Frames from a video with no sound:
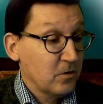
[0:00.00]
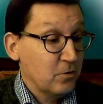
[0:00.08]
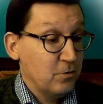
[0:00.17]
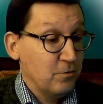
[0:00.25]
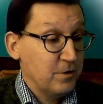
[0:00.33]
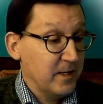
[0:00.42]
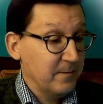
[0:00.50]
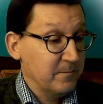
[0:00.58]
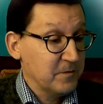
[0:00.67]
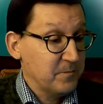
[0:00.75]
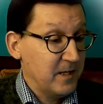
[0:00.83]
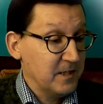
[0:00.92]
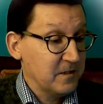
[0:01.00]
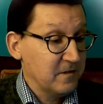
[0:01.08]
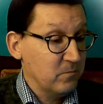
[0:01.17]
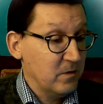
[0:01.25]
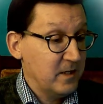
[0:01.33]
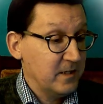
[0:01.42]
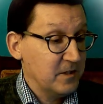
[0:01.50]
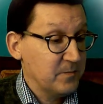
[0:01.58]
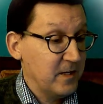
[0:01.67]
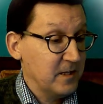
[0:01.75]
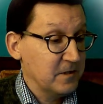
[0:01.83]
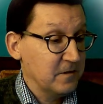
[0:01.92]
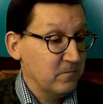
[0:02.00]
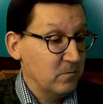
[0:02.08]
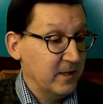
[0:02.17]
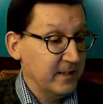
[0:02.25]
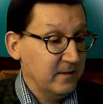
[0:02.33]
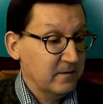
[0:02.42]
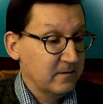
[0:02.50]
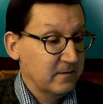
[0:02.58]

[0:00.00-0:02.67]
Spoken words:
2 times positive 1 is positive 1.